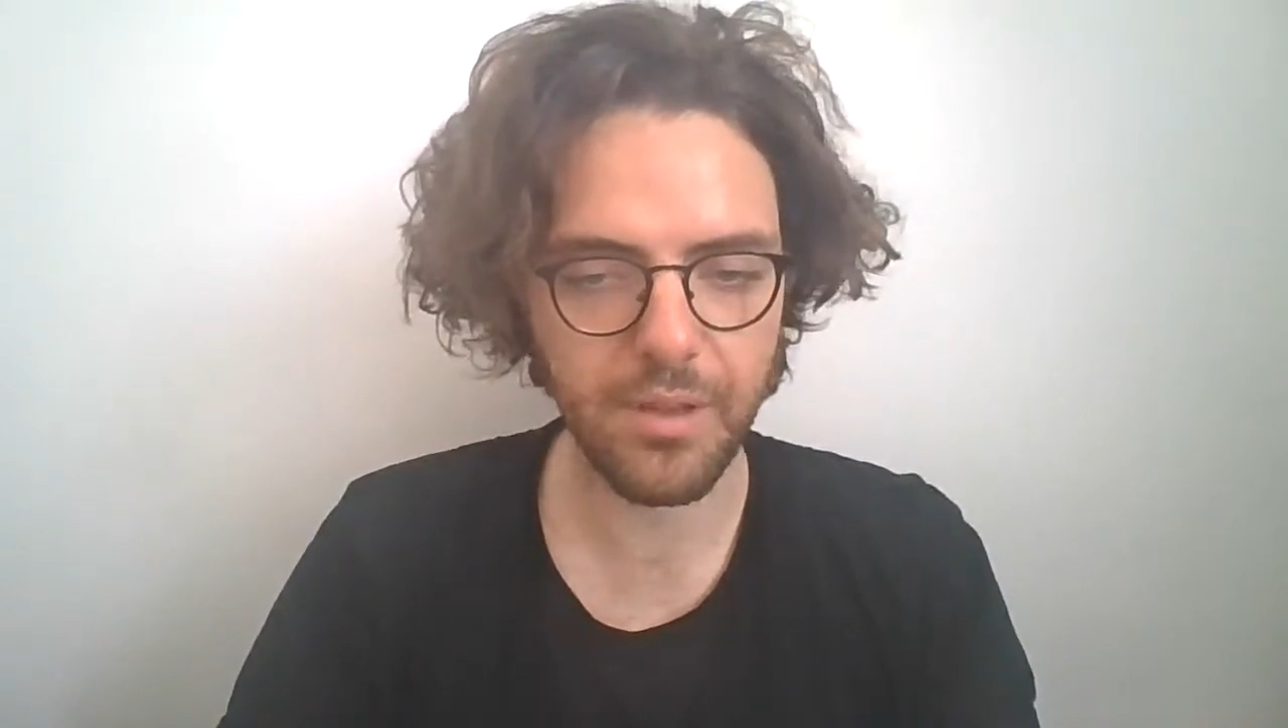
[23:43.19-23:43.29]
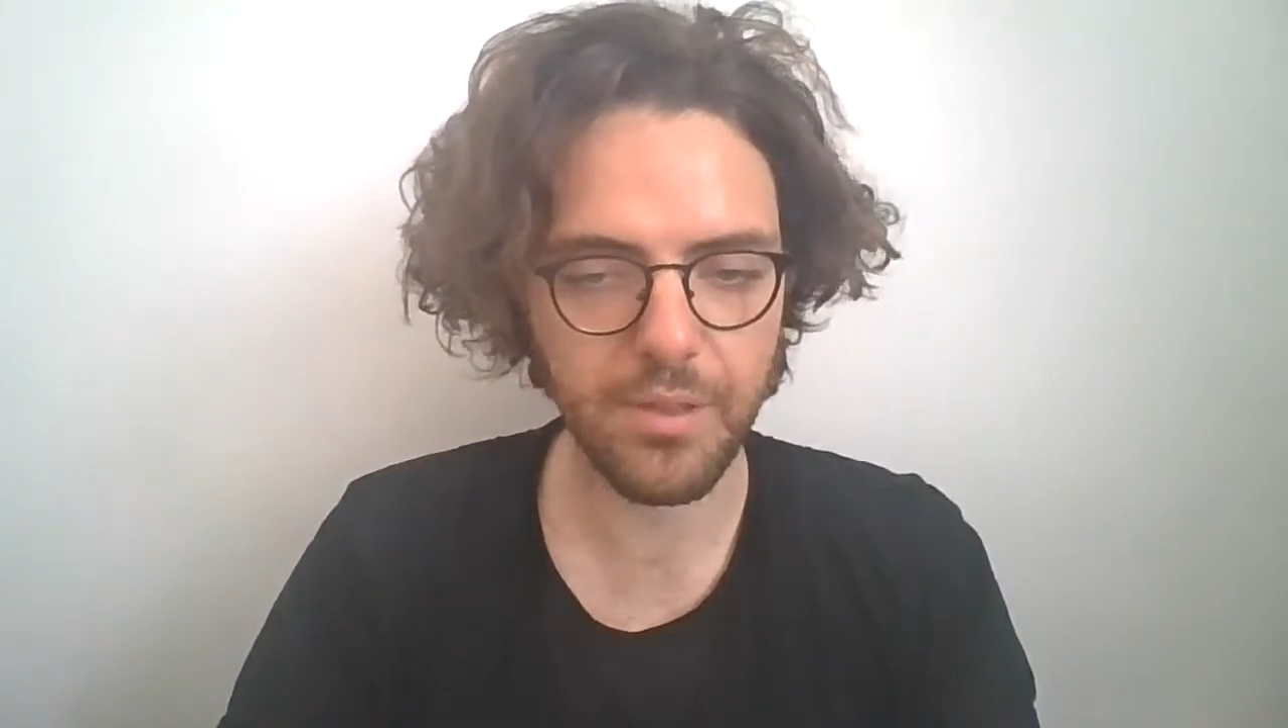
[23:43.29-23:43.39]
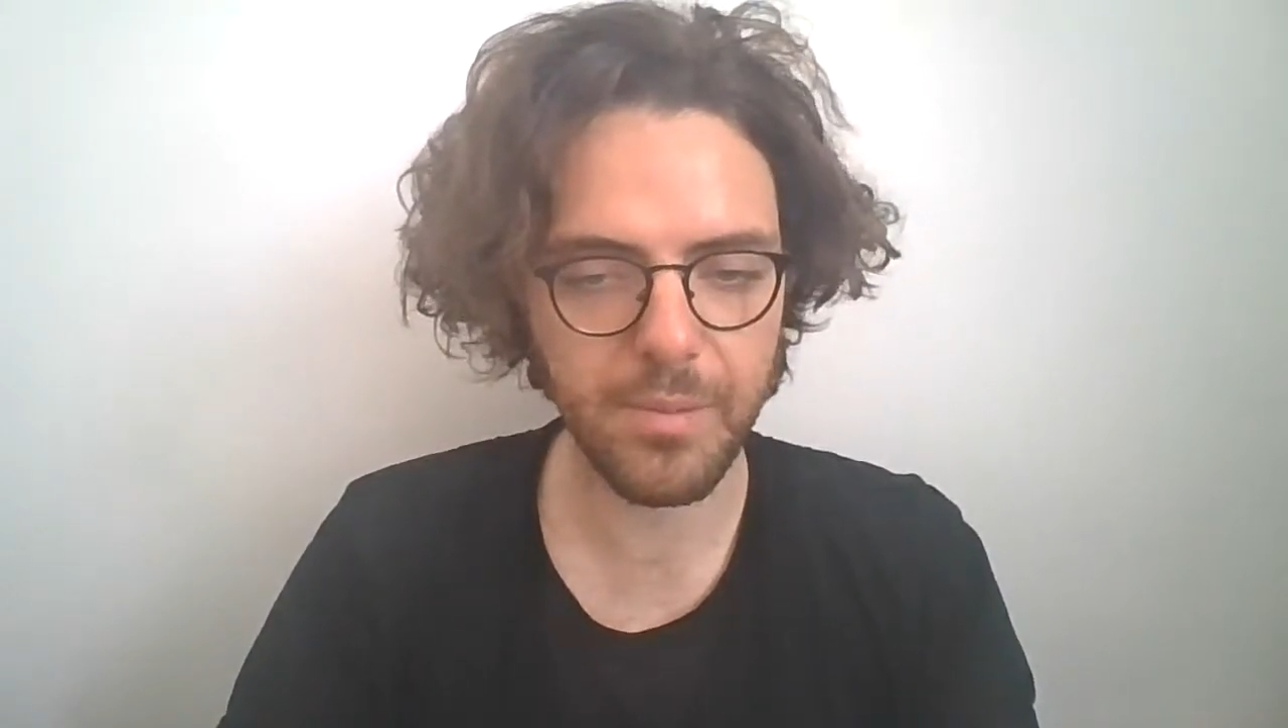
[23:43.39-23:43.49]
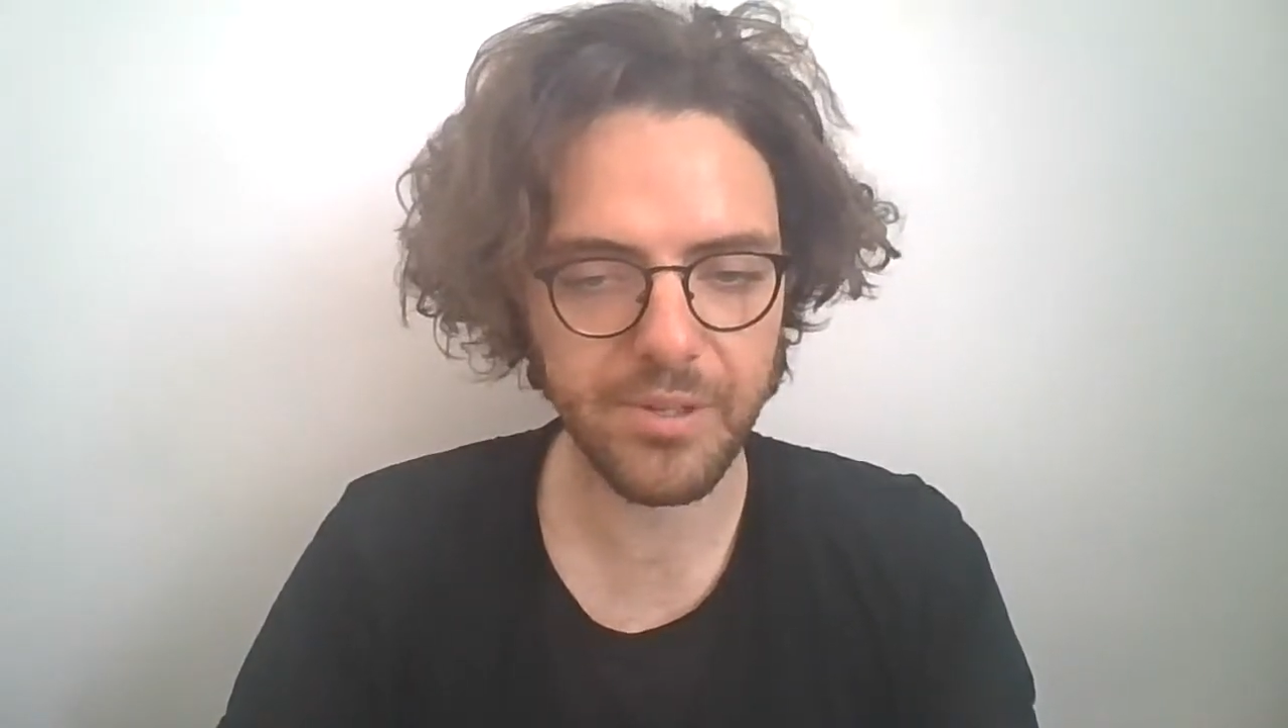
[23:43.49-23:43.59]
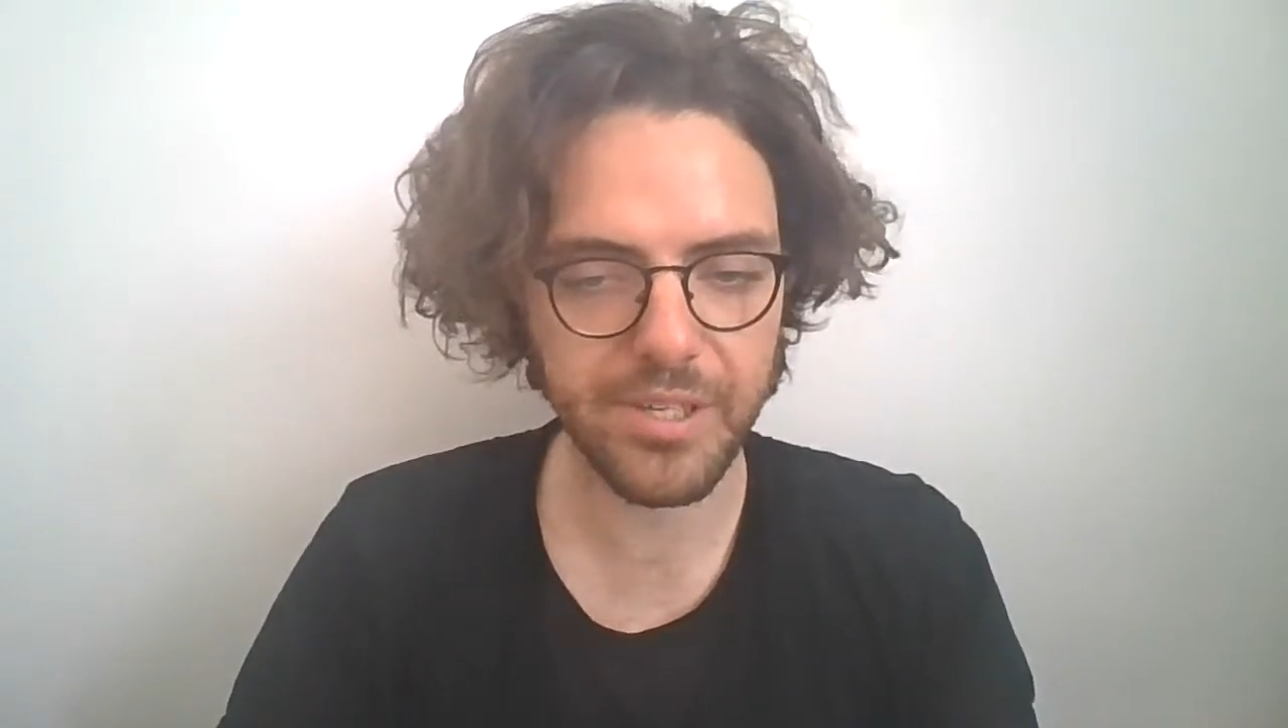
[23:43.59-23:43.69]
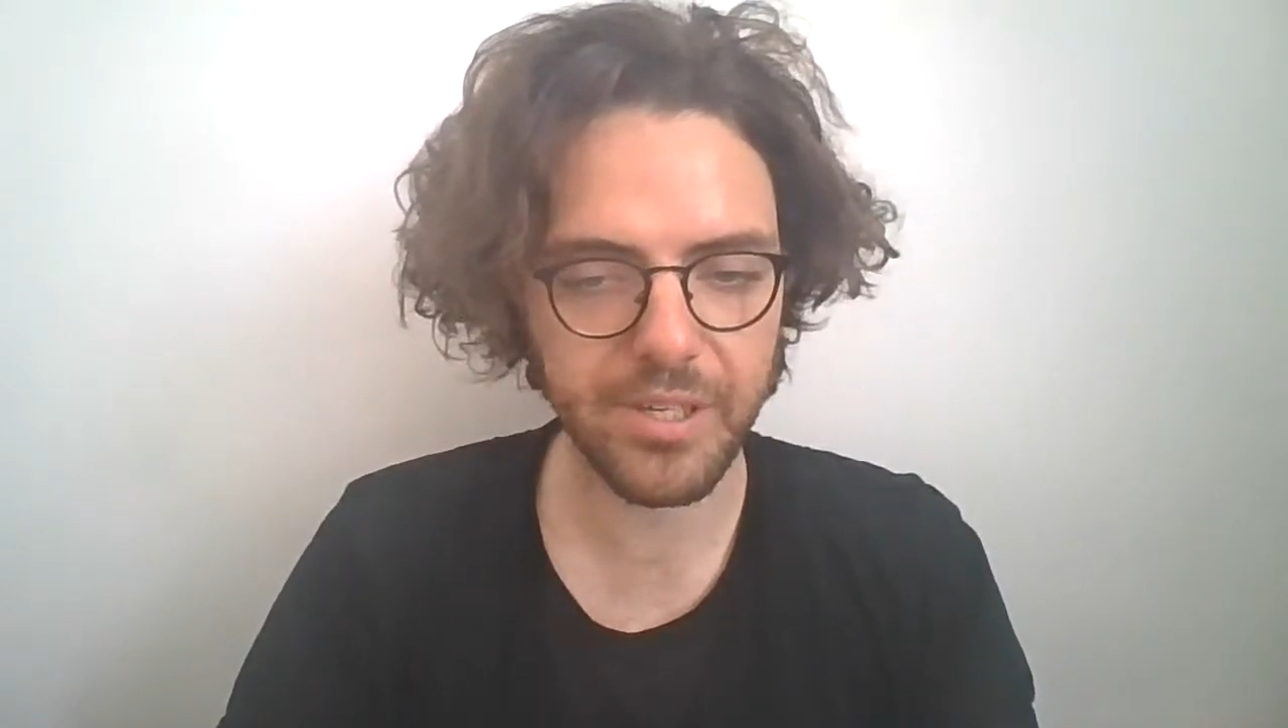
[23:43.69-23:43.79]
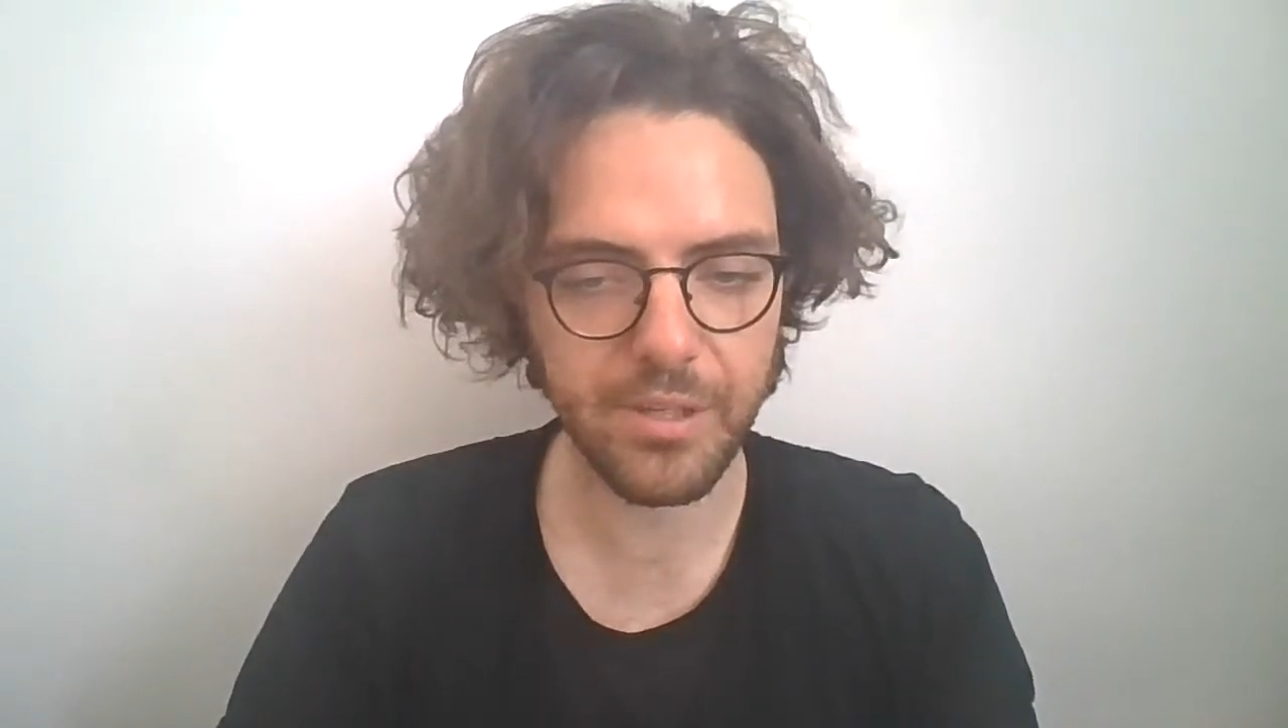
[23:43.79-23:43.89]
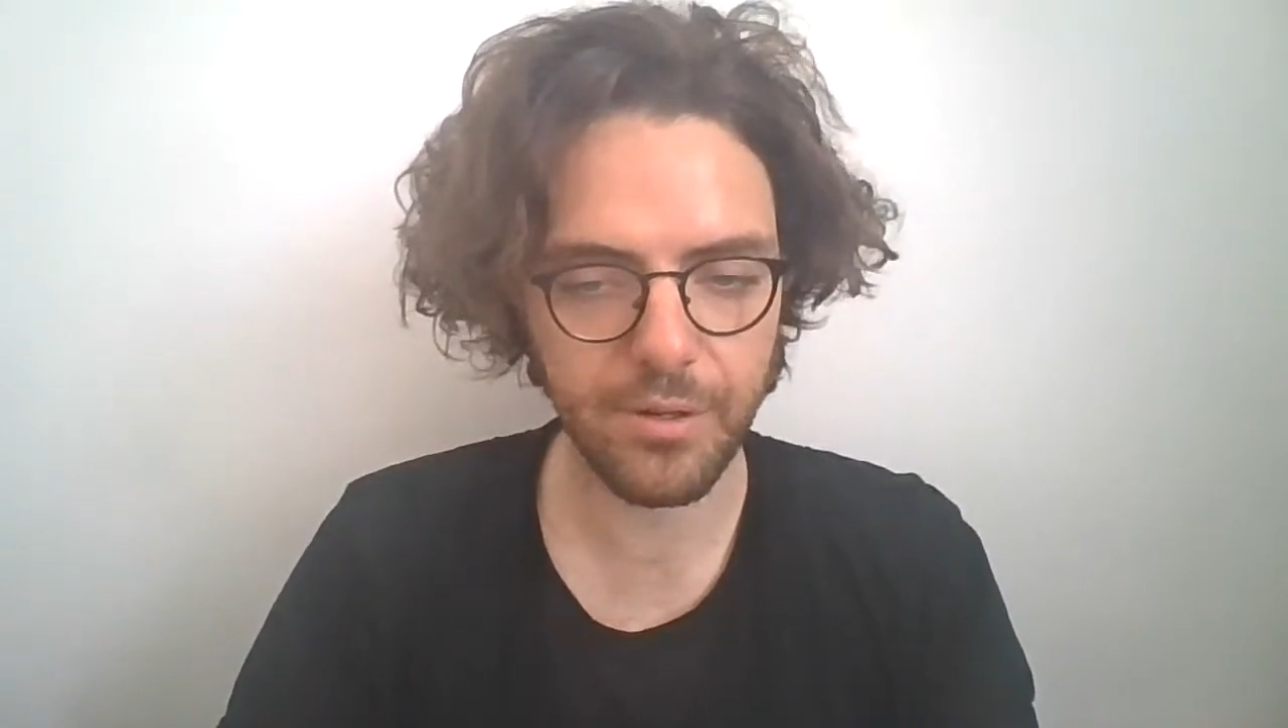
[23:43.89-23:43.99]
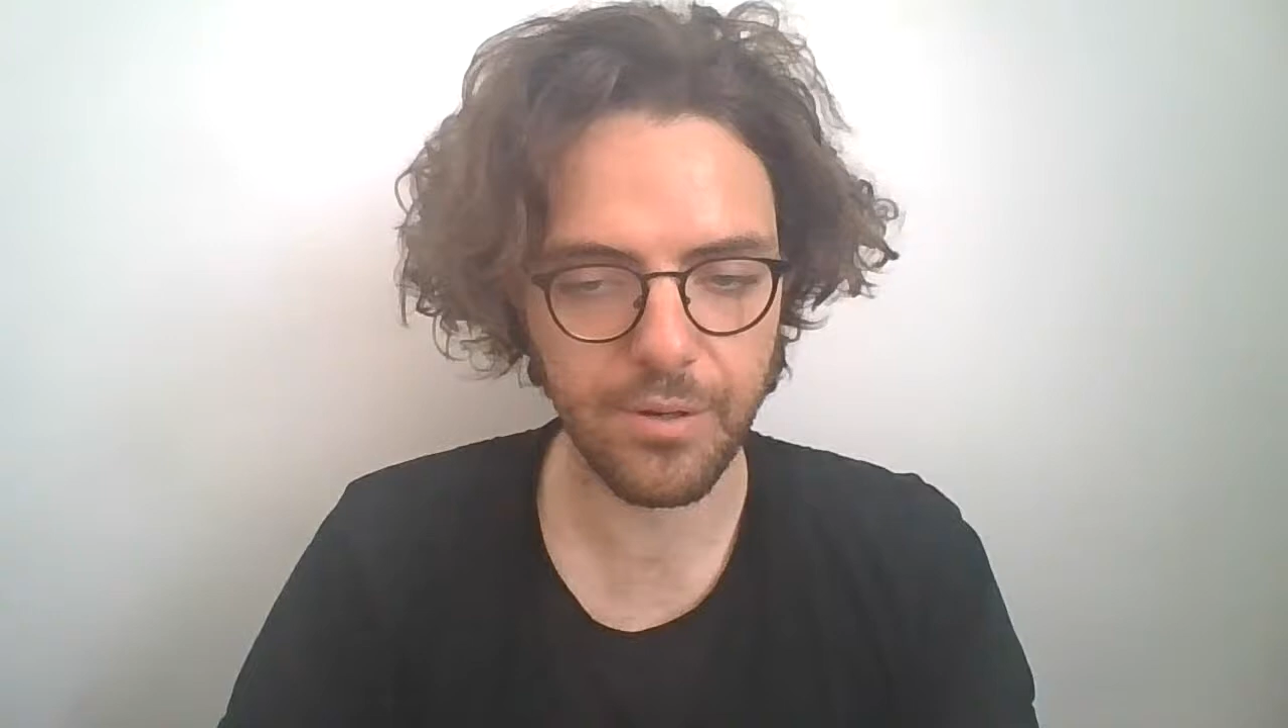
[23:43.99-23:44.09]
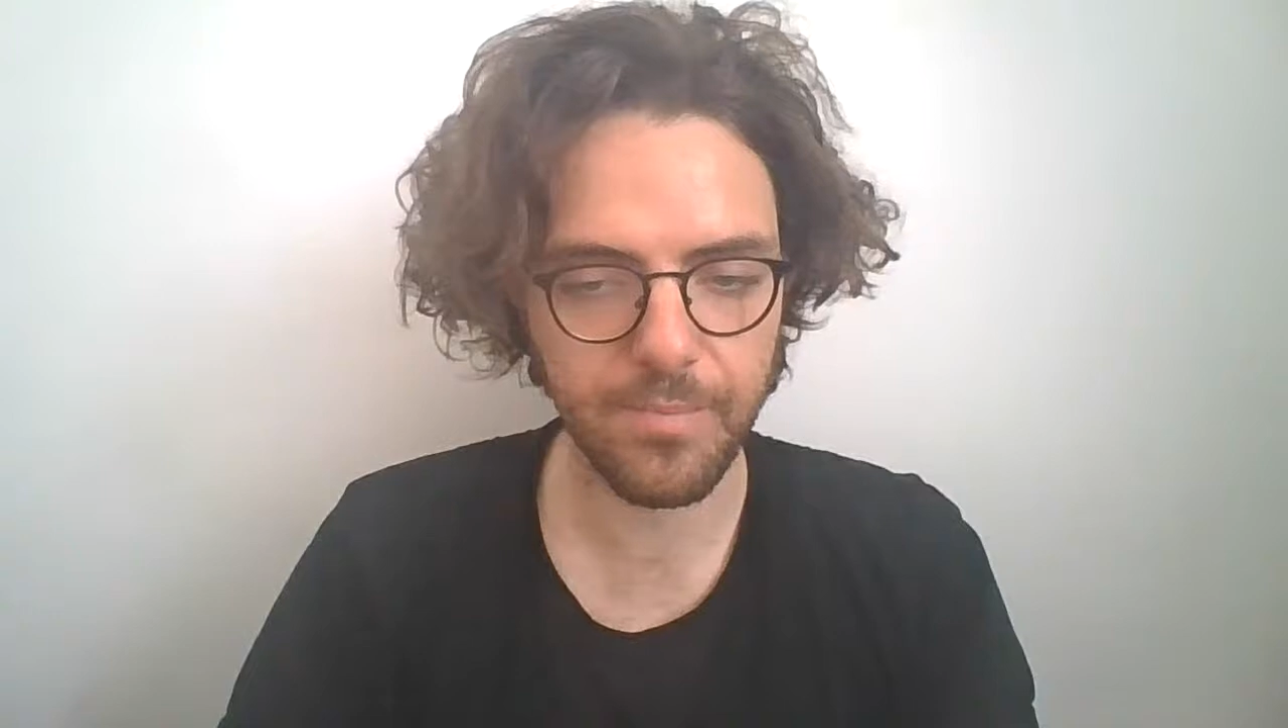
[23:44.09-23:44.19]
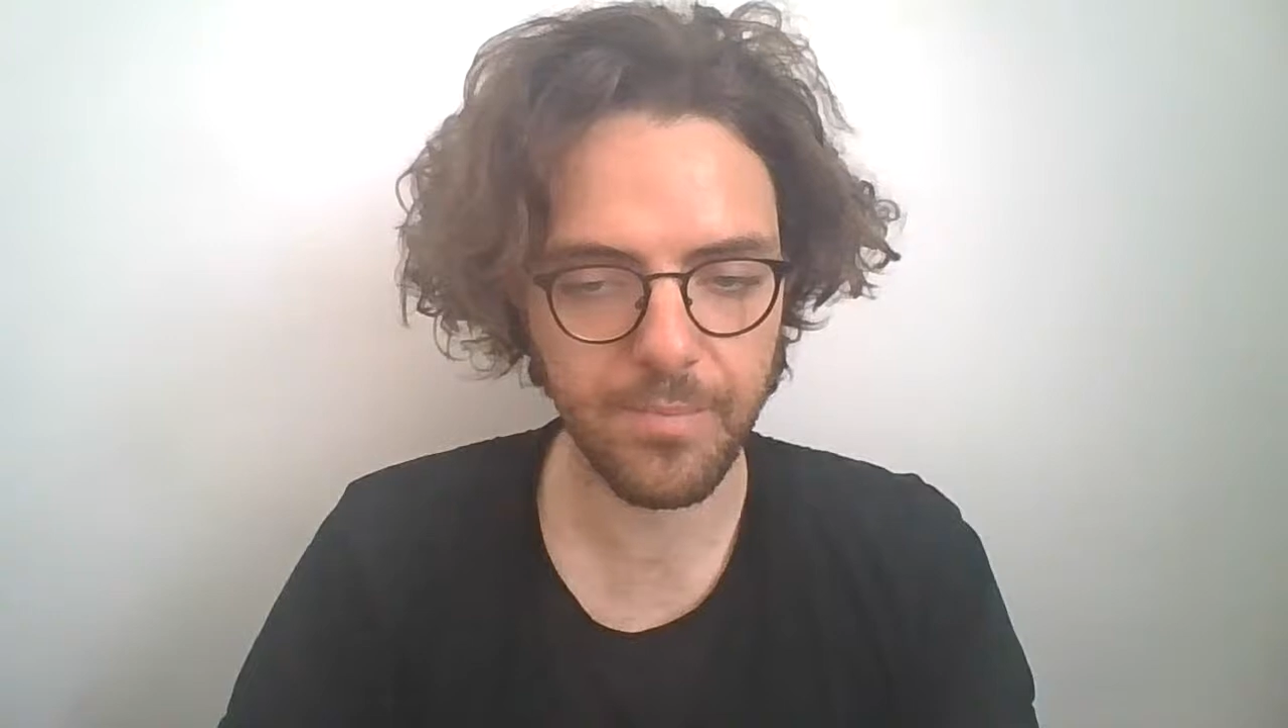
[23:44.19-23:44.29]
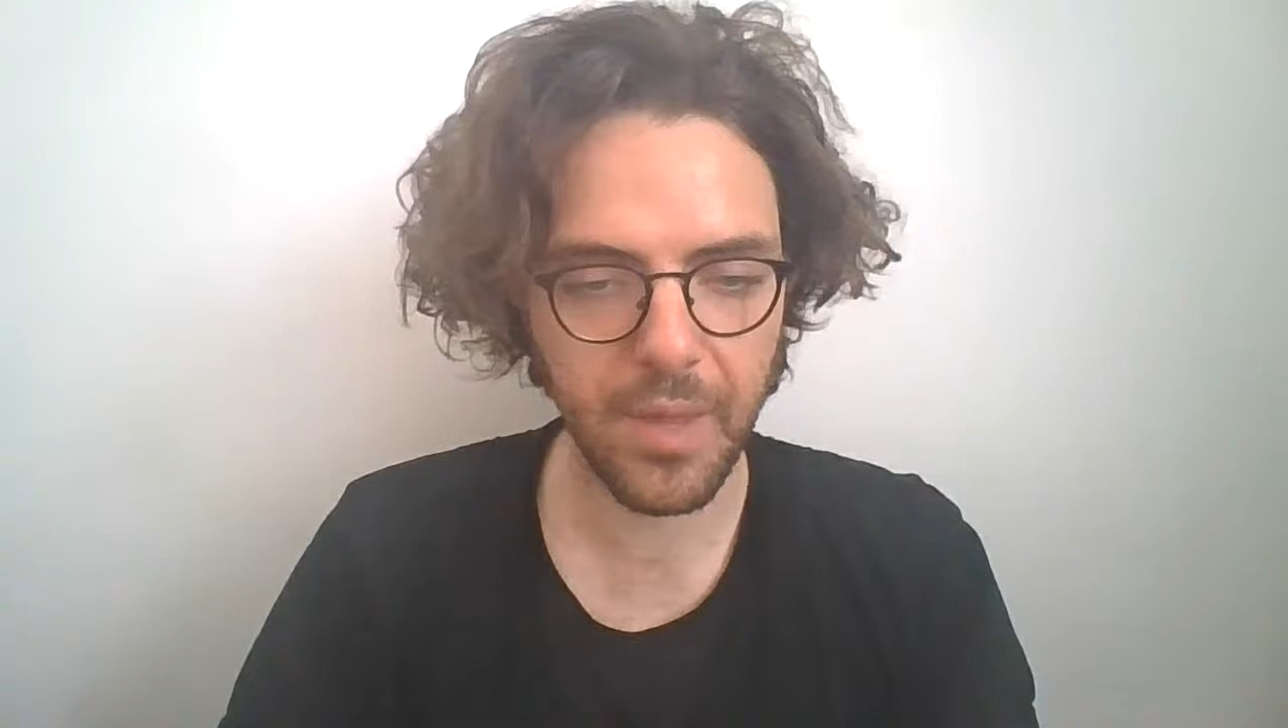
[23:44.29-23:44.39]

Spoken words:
and the particular.